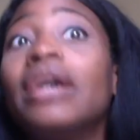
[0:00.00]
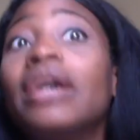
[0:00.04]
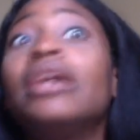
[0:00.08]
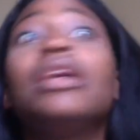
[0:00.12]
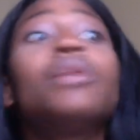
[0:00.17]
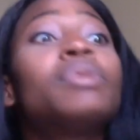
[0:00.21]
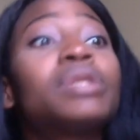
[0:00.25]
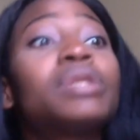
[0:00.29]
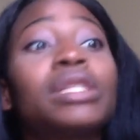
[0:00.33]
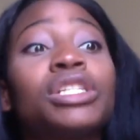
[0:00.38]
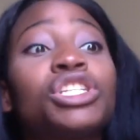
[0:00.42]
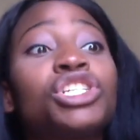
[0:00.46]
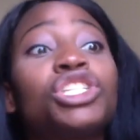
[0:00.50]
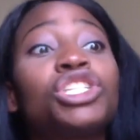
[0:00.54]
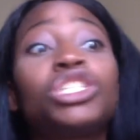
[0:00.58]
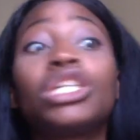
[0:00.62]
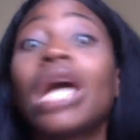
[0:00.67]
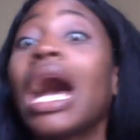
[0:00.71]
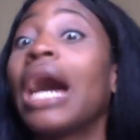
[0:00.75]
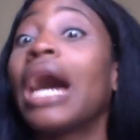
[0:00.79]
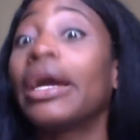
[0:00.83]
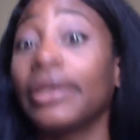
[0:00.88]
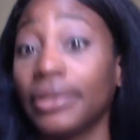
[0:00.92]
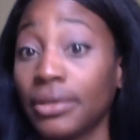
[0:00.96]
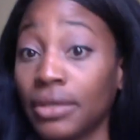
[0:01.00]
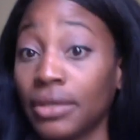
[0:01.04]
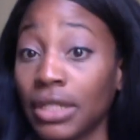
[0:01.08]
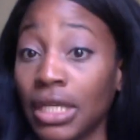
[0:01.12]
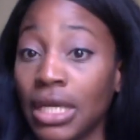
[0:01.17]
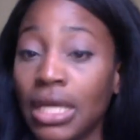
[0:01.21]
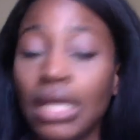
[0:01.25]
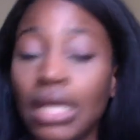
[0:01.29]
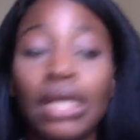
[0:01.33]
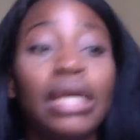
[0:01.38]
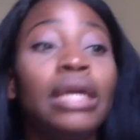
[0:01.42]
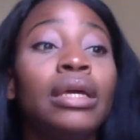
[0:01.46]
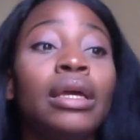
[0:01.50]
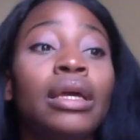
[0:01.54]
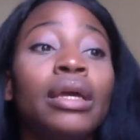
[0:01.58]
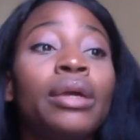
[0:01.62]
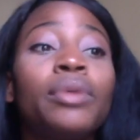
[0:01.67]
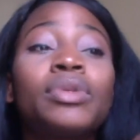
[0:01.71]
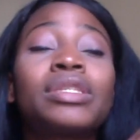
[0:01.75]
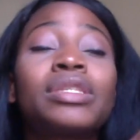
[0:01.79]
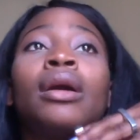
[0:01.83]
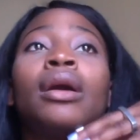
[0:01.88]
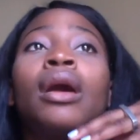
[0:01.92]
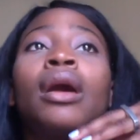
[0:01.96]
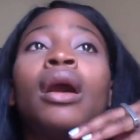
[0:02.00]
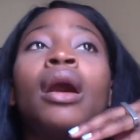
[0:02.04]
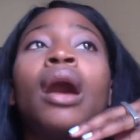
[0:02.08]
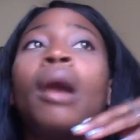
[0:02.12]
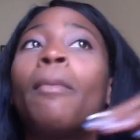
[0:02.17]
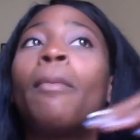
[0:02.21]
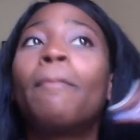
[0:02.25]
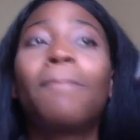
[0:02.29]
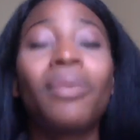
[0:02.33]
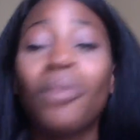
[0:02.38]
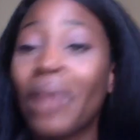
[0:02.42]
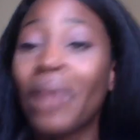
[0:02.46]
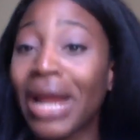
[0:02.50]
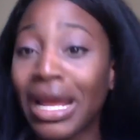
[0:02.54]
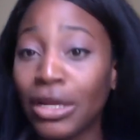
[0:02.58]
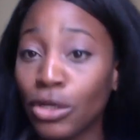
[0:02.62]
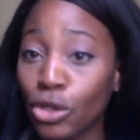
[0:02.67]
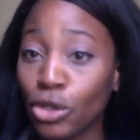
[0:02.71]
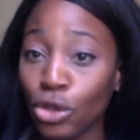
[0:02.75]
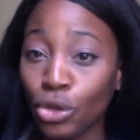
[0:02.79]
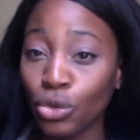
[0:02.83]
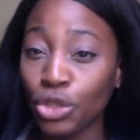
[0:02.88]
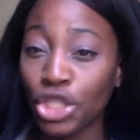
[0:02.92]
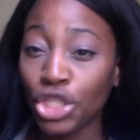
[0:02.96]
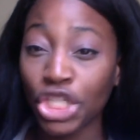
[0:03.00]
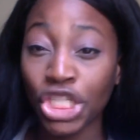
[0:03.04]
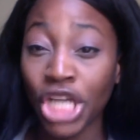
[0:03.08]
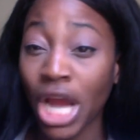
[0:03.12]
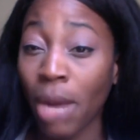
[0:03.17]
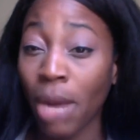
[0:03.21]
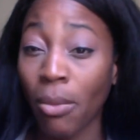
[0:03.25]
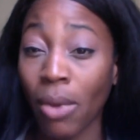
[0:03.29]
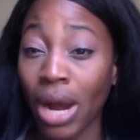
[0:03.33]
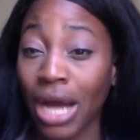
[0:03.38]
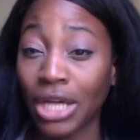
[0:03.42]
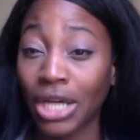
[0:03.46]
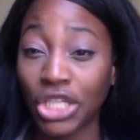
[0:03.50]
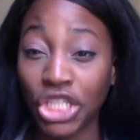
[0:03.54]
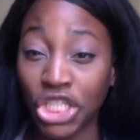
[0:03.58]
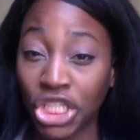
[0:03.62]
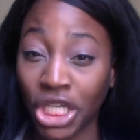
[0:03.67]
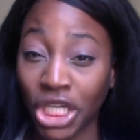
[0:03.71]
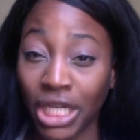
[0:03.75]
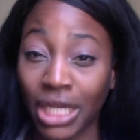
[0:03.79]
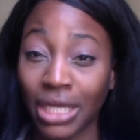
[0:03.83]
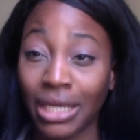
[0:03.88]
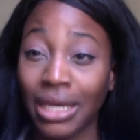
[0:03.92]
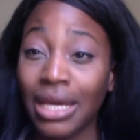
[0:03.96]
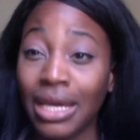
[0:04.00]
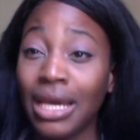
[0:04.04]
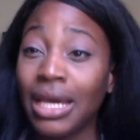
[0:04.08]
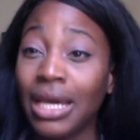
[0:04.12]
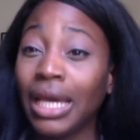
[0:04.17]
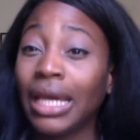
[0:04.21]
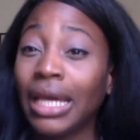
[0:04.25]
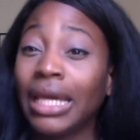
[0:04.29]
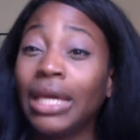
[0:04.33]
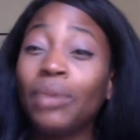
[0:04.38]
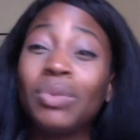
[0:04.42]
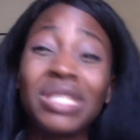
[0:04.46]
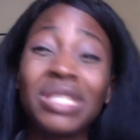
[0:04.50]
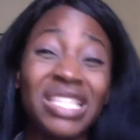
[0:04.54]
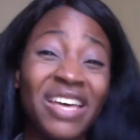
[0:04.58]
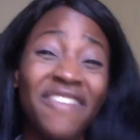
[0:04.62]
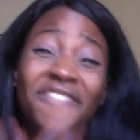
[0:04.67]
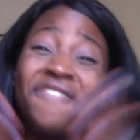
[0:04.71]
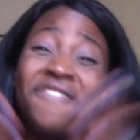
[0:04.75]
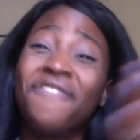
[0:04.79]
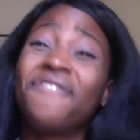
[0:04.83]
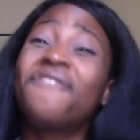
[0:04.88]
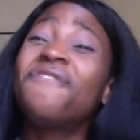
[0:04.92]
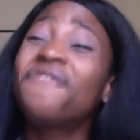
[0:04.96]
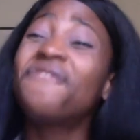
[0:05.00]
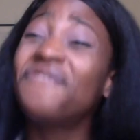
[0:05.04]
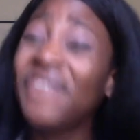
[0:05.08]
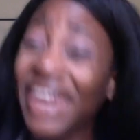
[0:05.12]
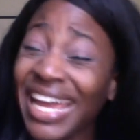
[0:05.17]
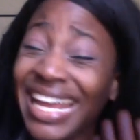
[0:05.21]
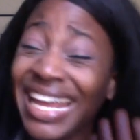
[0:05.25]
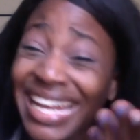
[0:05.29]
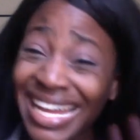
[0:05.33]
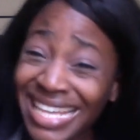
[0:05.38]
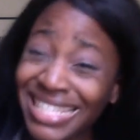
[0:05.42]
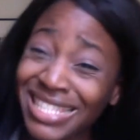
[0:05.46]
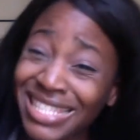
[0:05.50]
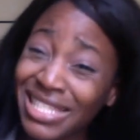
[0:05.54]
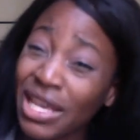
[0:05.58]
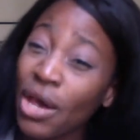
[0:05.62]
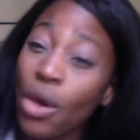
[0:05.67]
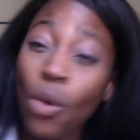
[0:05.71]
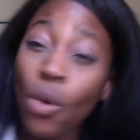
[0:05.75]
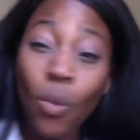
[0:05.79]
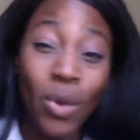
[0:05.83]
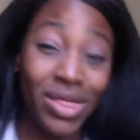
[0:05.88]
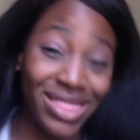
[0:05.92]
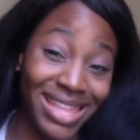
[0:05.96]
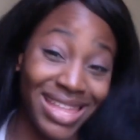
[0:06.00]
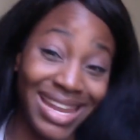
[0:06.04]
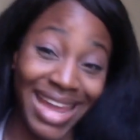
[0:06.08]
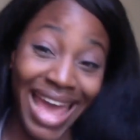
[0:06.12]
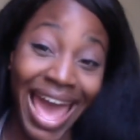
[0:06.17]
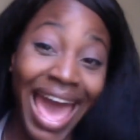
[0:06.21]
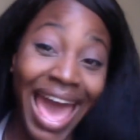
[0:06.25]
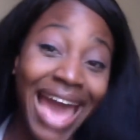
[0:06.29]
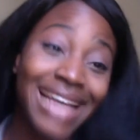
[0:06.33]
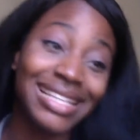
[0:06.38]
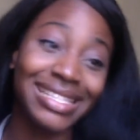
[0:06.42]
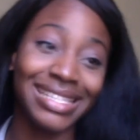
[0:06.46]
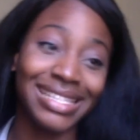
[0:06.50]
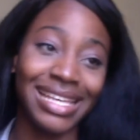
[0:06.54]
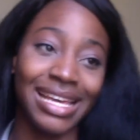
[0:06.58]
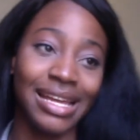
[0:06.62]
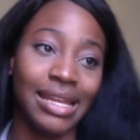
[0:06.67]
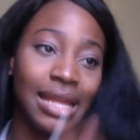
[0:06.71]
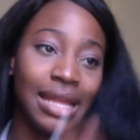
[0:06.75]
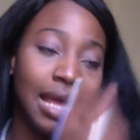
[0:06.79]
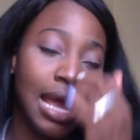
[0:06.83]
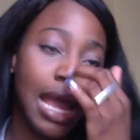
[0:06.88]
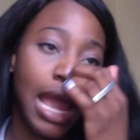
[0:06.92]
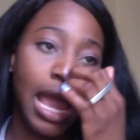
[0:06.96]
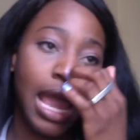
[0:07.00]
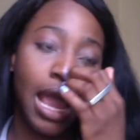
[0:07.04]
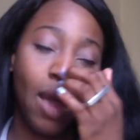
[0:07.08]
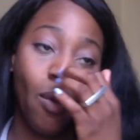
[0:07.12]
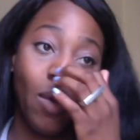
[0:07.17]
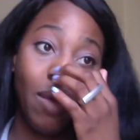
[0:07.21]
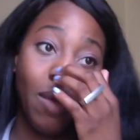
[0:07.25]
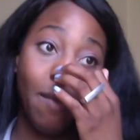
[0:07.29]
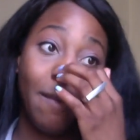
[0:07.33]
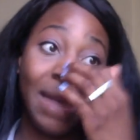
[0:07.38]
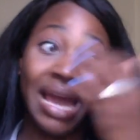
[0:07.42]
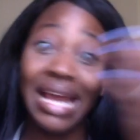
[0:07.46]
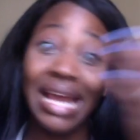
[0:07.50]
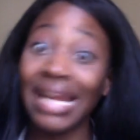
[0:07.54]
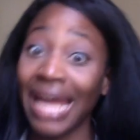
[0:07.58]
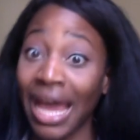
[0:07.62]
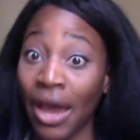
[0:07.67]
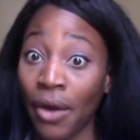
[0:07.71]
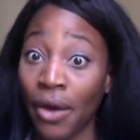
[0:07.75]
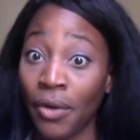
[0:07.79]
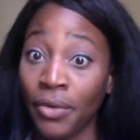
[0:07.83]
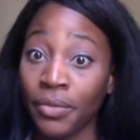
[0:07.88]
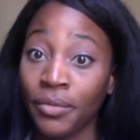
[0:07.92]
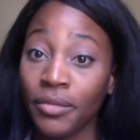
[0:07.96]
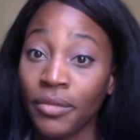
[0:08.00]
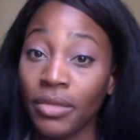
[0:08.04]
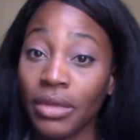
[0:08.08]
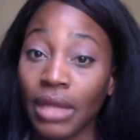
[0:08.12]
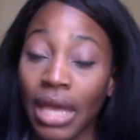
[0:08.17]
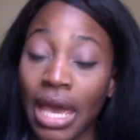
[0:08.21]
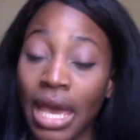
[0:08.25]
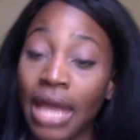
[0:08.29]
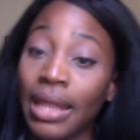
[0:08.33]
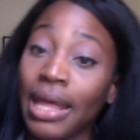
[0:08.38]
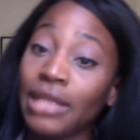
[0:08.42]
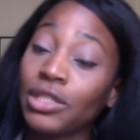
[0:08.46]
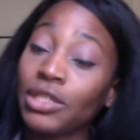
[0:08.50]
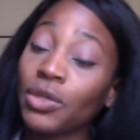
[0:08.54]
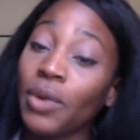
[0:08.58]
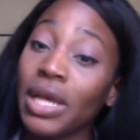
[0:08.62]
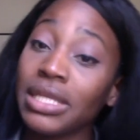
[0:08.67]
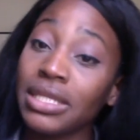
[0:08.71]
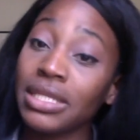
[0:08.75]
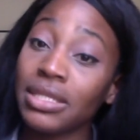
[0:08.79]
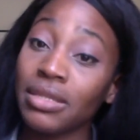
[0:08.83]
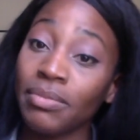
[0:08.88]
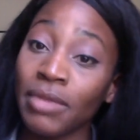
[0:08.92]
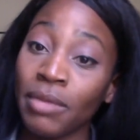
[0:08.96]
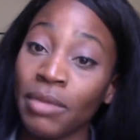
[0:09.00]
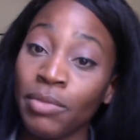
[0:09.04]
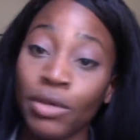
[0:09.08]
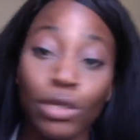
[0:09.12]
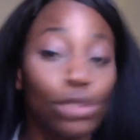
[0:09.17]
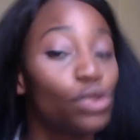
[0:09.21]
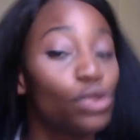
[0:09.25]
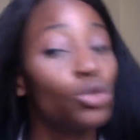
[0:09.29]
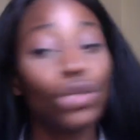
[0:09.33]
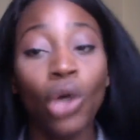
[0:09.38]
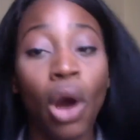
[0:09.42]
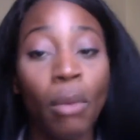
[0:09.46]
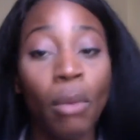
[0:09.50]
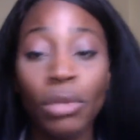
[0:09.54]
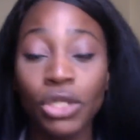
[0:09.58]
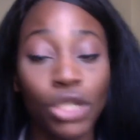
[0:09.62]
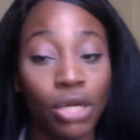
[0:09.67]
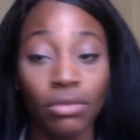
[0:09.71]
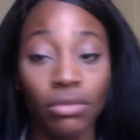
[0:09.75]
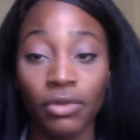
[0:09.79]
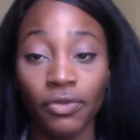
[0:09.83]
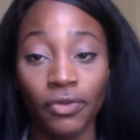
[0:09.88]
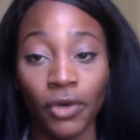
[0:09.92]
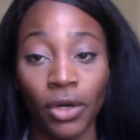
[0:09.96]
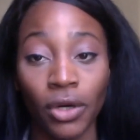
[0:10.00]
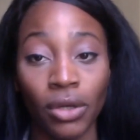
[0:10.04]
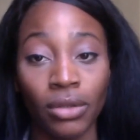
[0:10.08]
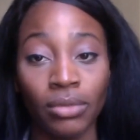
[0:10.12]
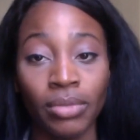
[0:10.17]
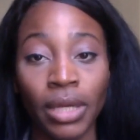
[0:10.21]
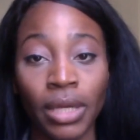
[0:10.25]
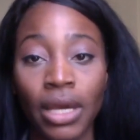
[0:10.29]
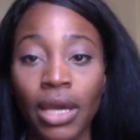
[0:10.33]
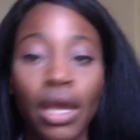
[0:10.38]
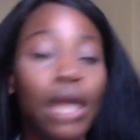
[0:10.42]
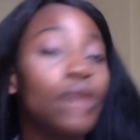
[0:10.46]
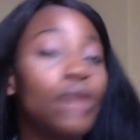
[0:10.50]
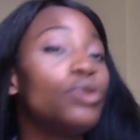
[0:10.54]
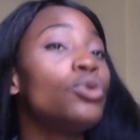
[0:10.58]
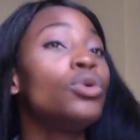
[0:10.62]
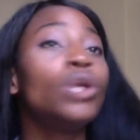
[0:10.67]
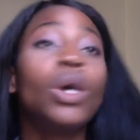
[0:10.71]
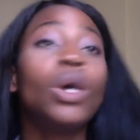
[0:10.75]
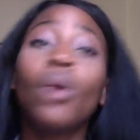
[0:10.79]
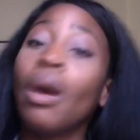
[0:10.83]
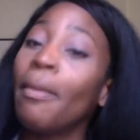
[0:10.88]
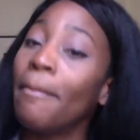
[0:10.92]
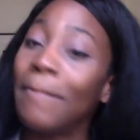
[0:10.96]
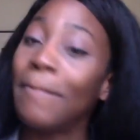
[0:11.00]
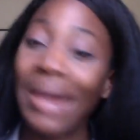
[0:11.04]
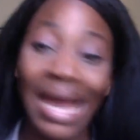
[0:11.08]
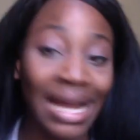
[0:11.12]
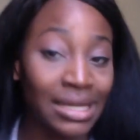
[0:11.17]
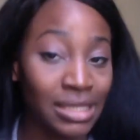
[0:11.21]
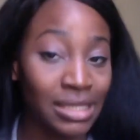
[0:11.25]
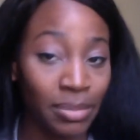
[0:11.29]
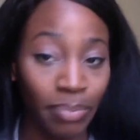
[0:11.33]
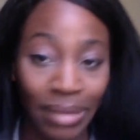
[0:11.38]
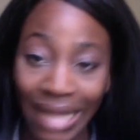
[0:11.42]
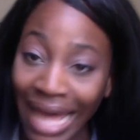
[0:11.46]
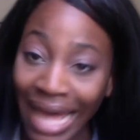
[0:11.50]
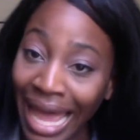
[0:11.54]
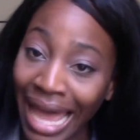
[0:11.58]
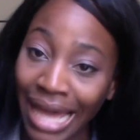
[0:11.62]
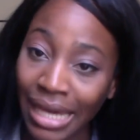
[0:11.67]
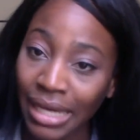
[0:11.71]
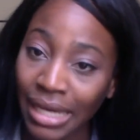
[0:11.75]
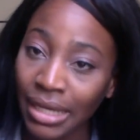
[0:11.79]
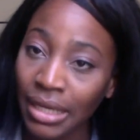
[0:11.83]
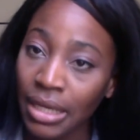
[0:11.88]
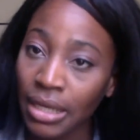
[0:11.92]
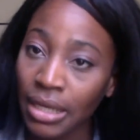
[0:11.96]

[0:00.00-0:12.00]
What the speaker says: He was a child. He was a brand new Shamrock Shake. He was a fetus with an accent, and we made out. And that's crazy to me because you know I'm a germaphobe and you know I'm back to black.